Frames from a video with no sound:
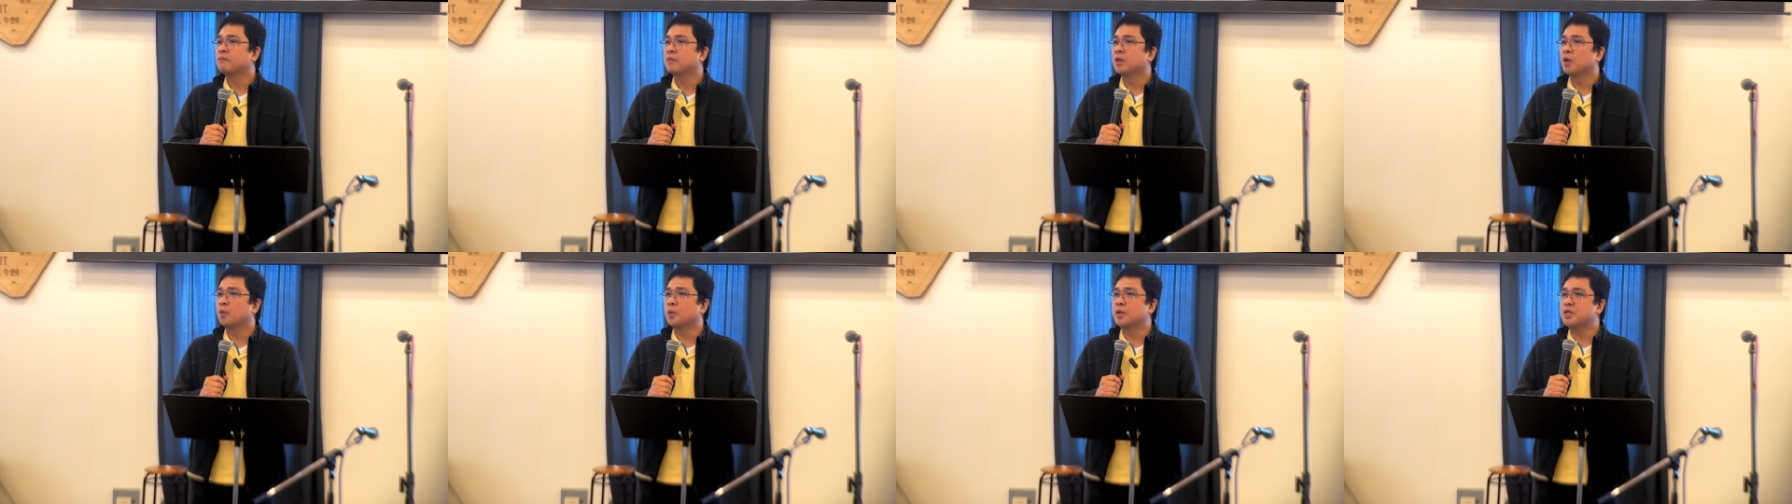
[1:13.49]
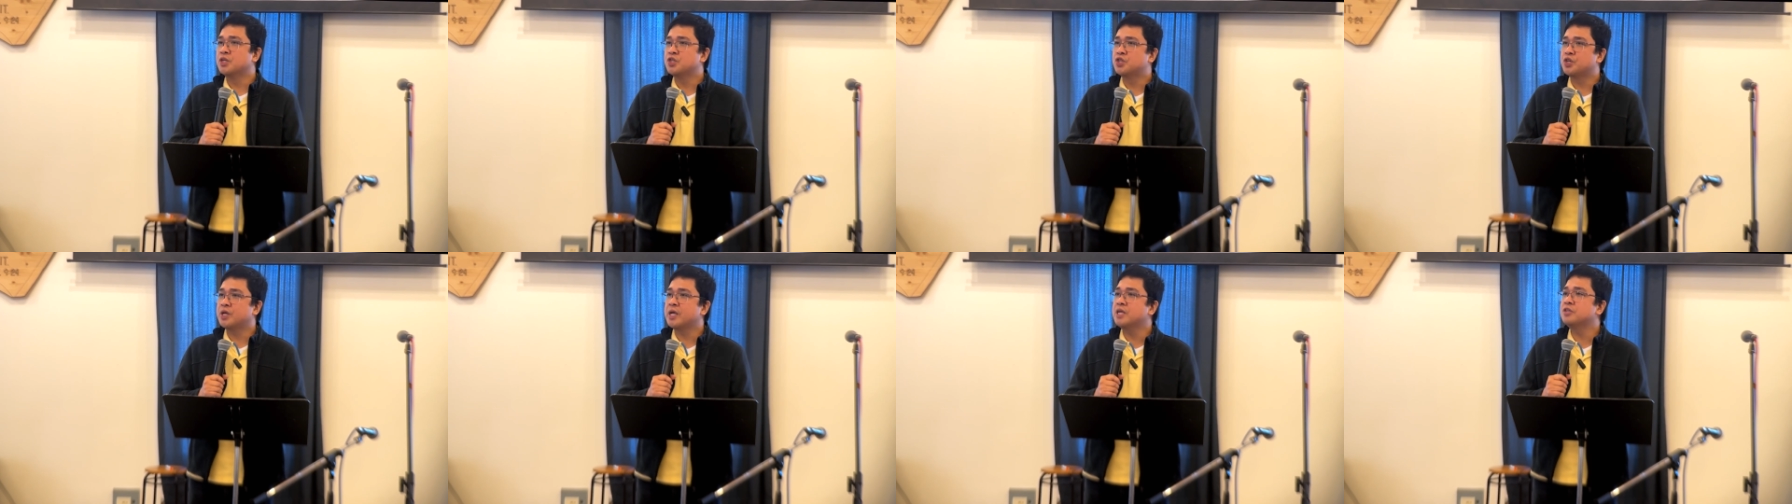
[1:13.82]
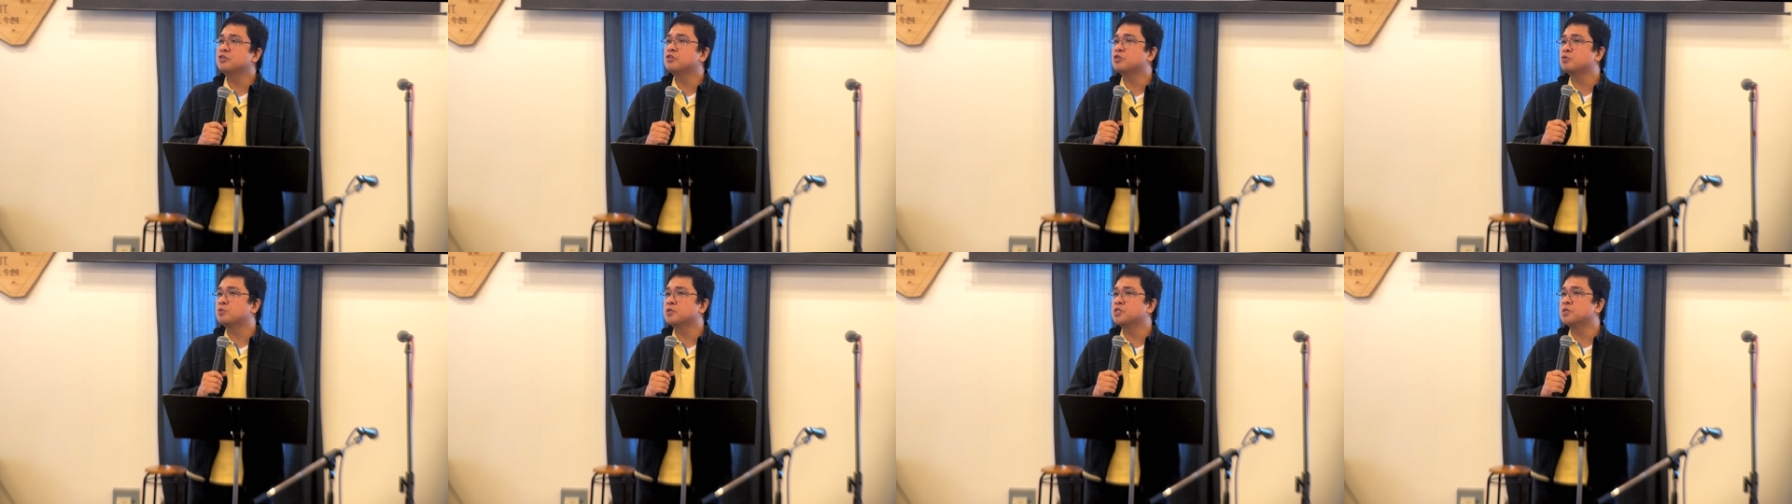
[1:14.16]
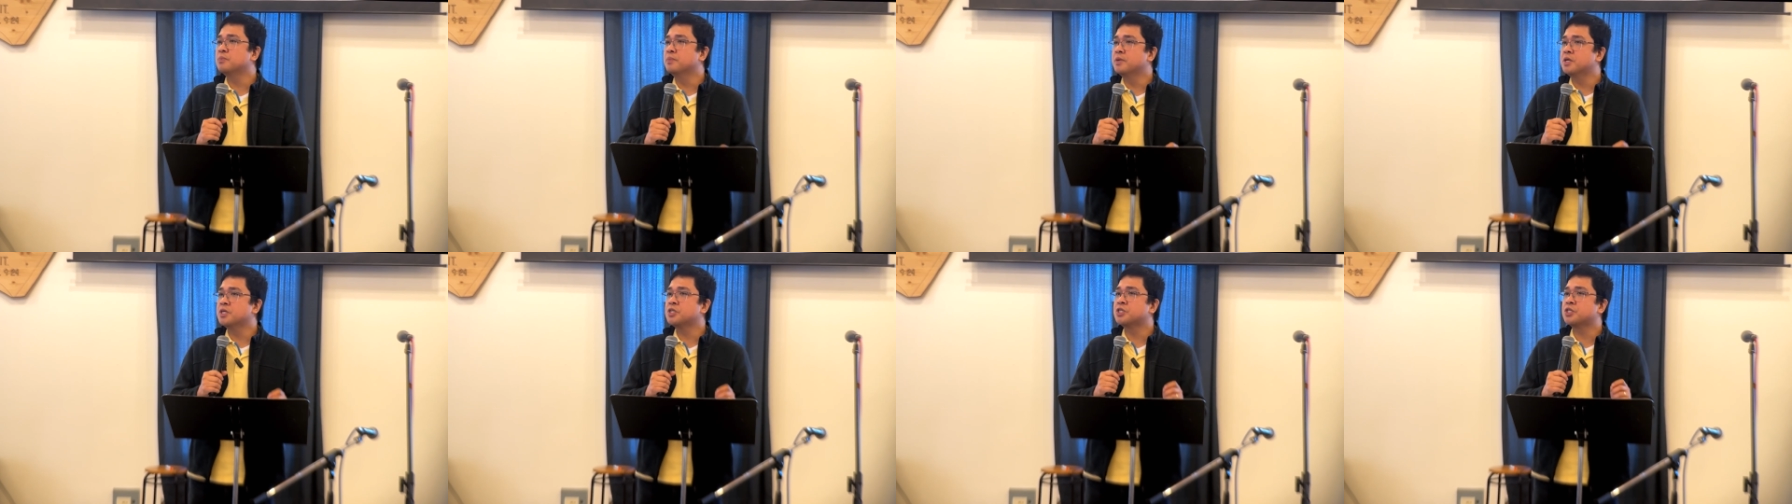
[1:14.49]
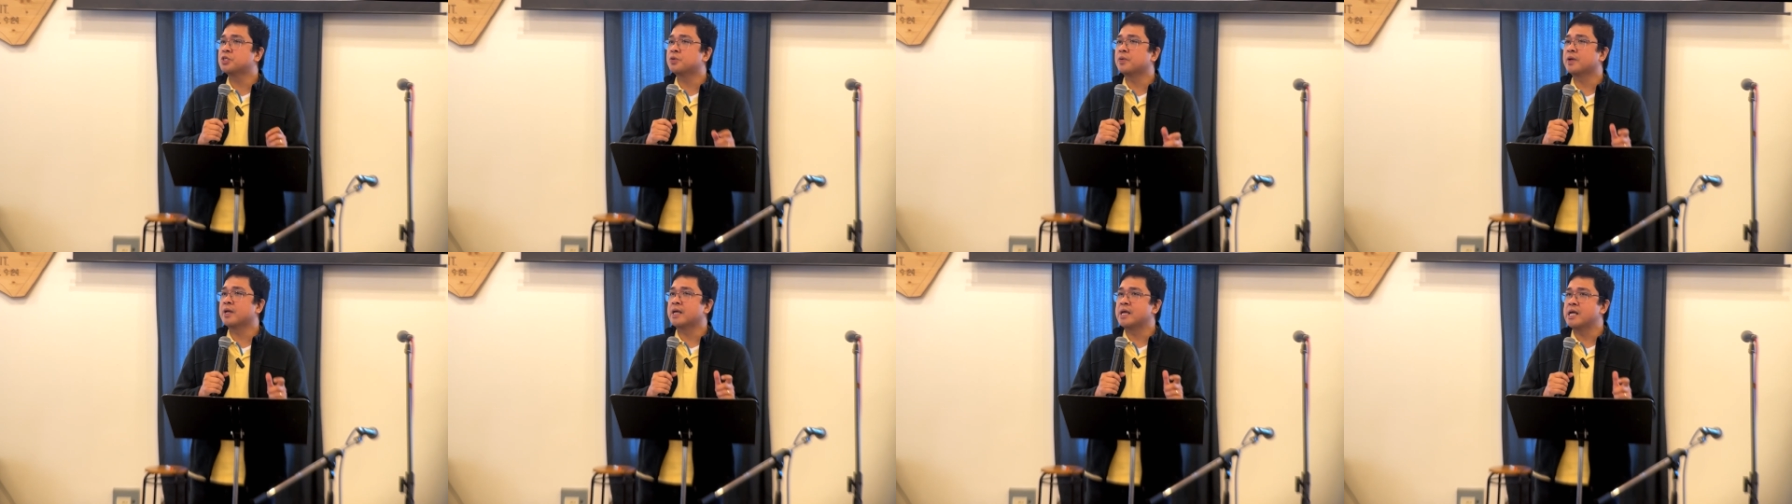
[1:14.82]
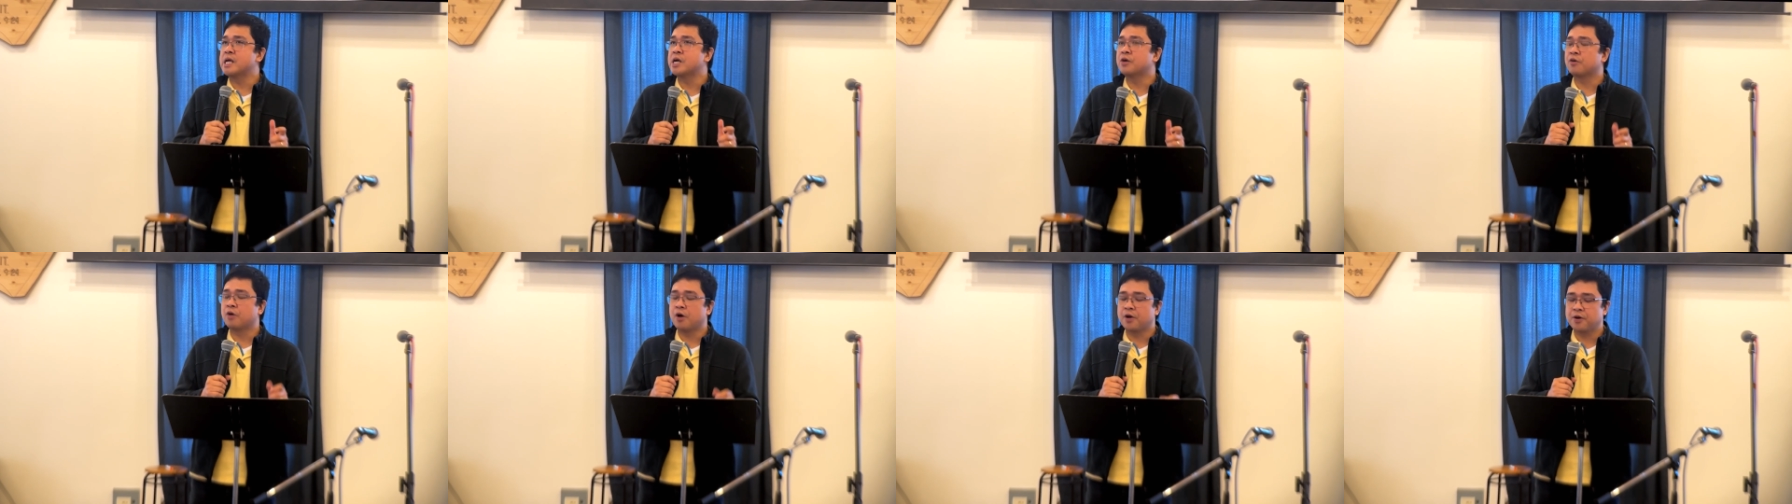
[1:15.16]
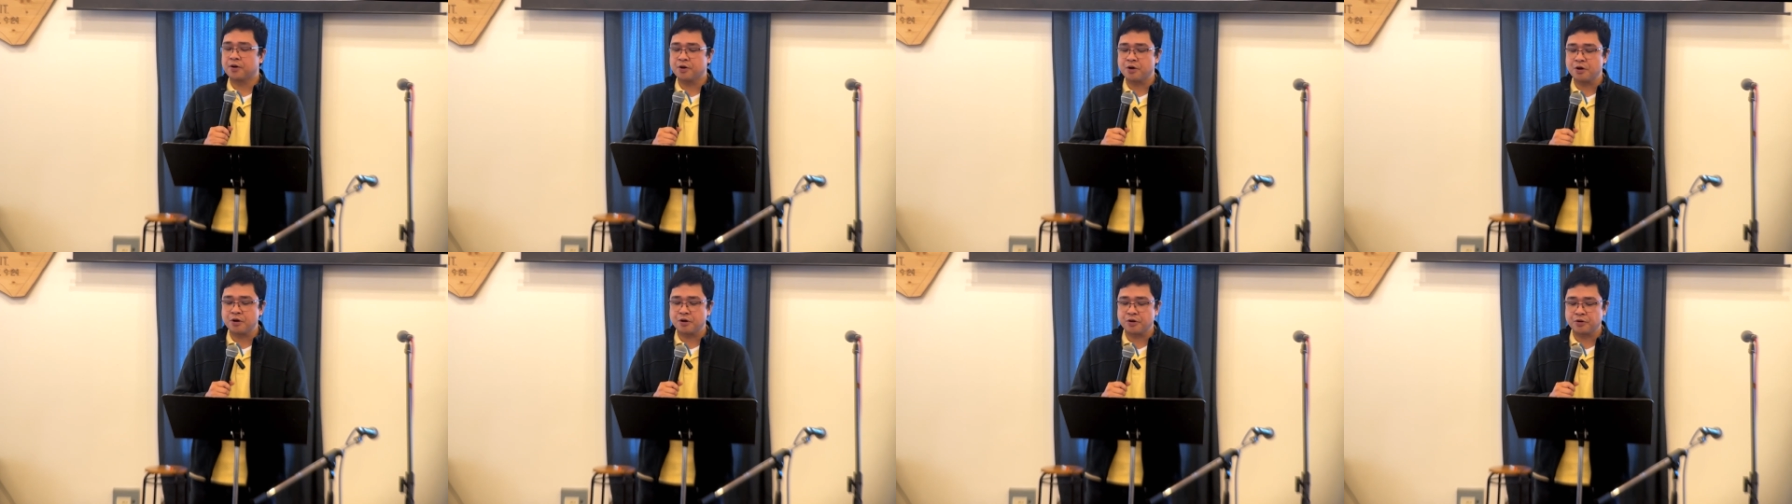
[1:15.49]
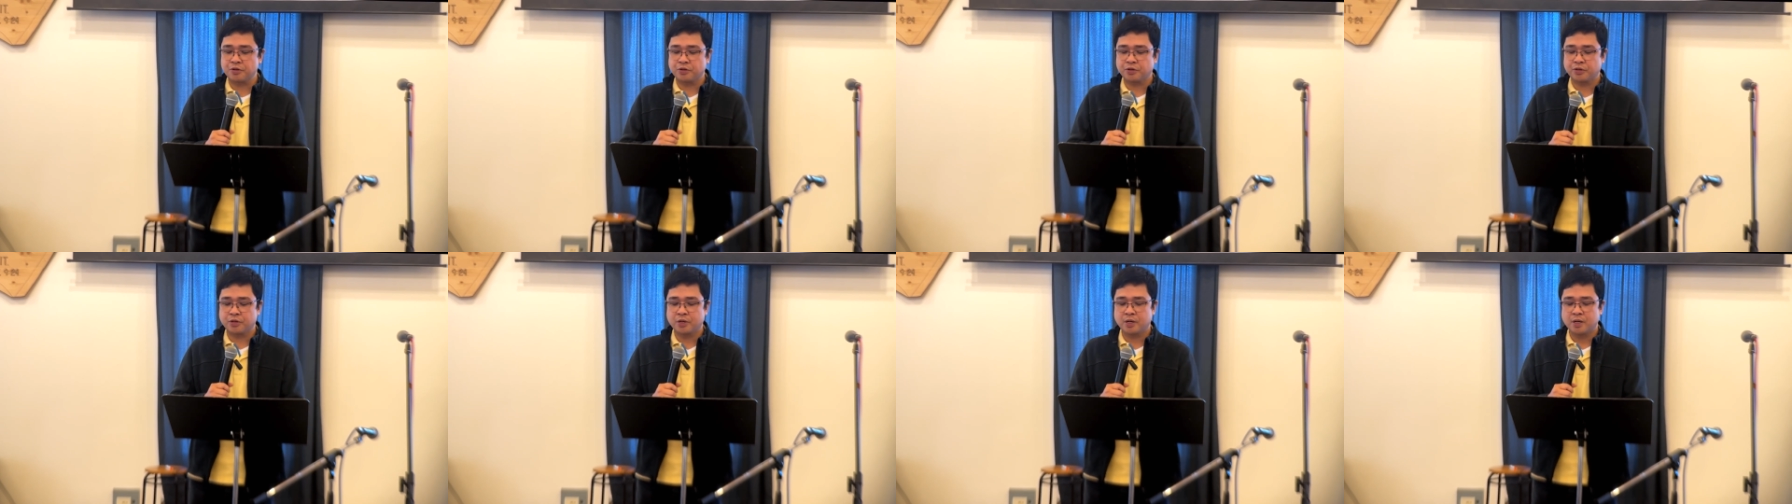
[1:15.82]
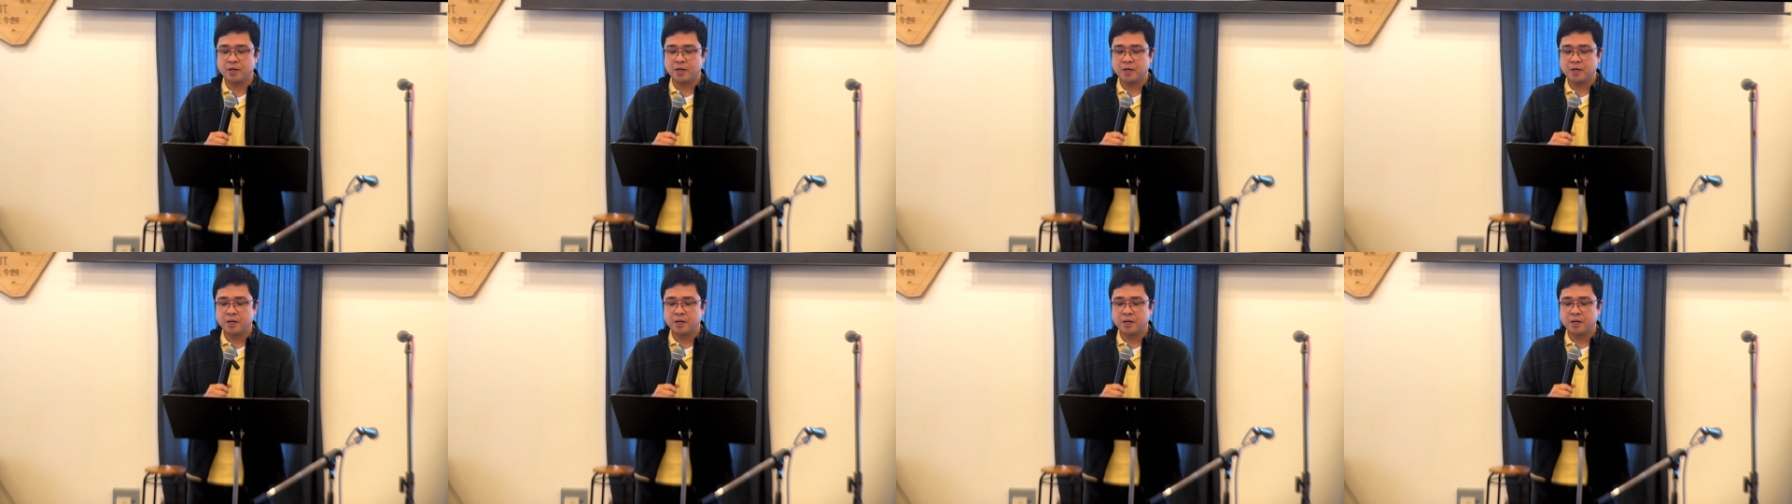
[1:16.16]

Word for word: when Jesus was ministering here on earth,